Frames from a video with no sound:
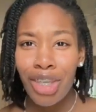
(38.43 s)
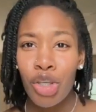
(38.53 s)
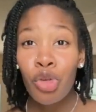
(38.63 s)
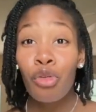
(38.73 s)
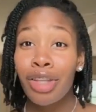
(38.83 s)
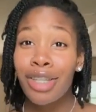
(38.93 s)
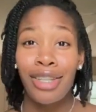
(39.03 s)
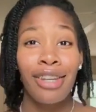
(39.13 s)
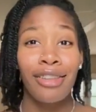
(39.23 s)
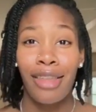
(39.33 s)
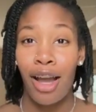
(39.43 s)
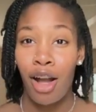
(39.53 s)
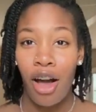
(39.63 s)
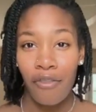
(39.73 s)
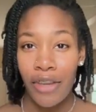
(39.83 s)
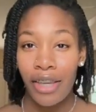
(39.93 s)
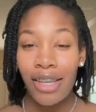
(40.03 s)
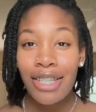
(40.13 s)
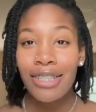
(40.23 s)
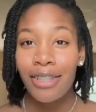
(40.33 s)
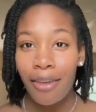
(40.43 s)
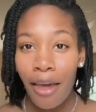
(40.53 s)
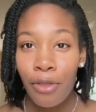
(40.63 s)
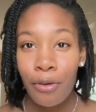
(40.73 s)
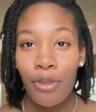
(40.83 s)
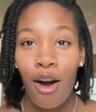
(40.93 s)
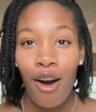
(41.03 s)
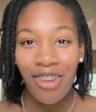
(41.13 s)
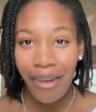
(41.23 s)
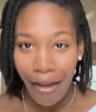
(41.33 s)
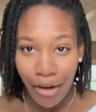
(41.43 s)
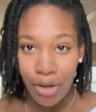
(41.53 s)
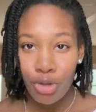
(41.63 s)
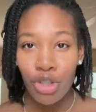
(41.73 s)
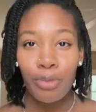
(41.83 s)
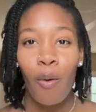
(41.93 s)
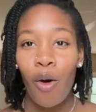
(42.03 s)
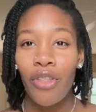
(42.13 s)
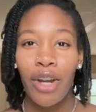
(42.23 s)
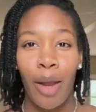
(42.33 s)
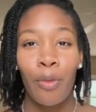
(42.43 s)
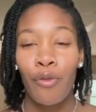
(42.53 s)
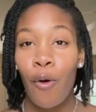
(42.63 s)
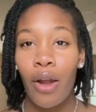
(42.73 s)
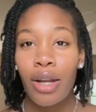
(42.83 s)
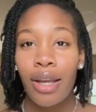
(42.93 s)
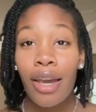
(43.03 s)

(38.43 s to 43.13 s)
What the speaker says: you really needed that coffee to get through the all-nighter you just pulled the night before.